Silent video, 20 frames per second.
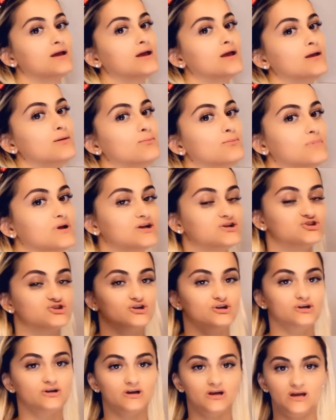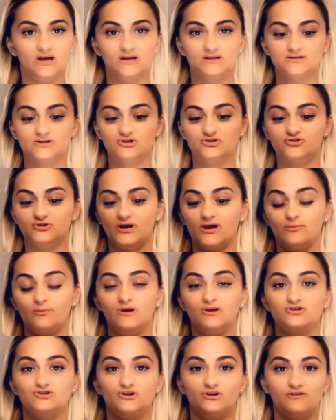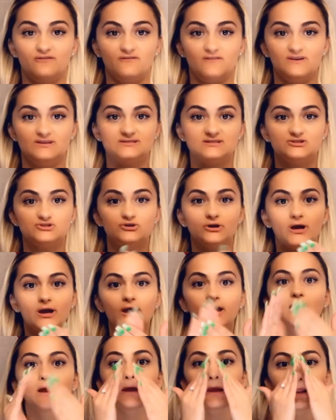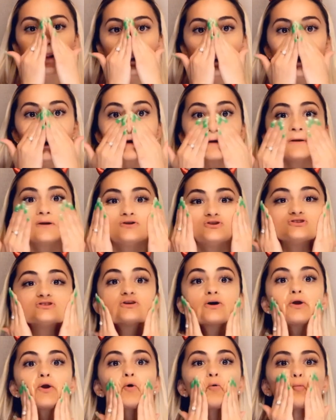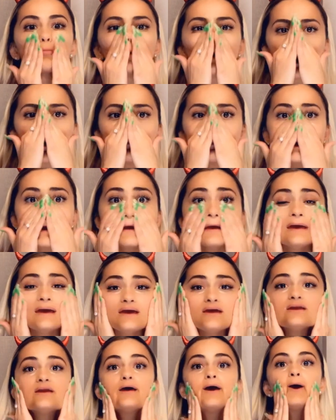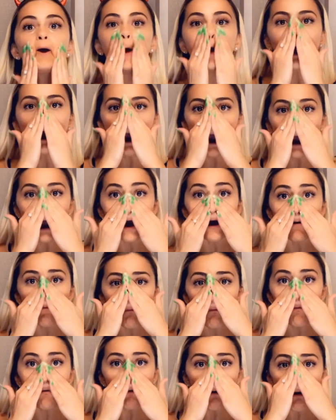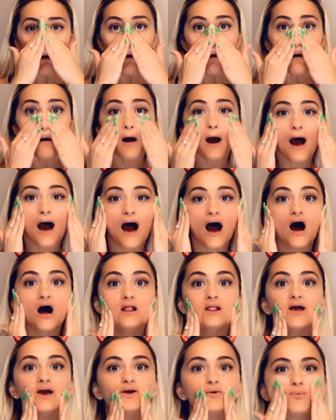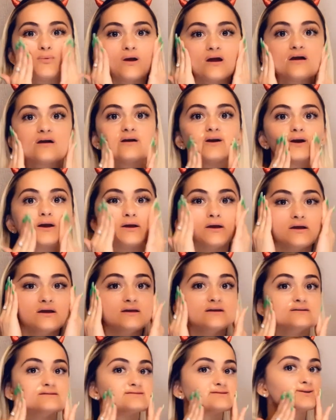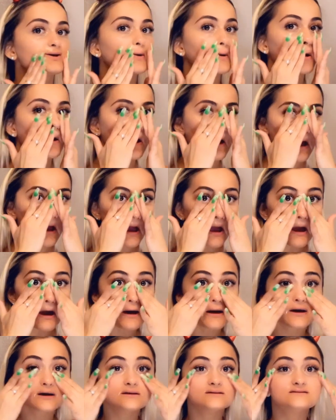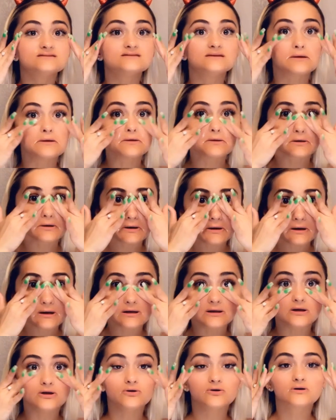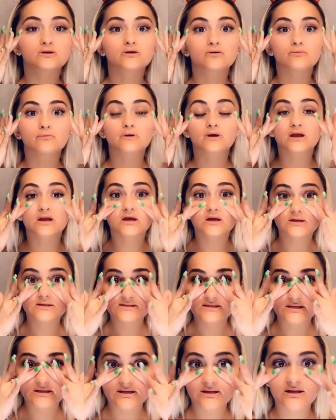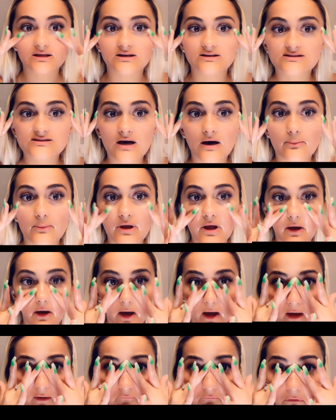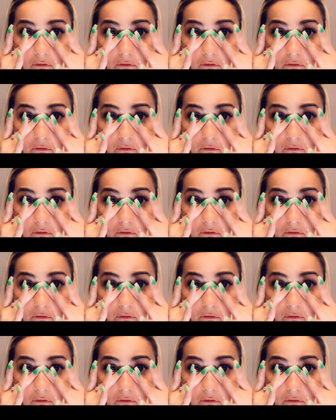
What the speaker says: Make sure your hands are dry, make sure your face is dry, and then you're just gonna rub it in. All I wear is concealer, and you can already see that it's coming off.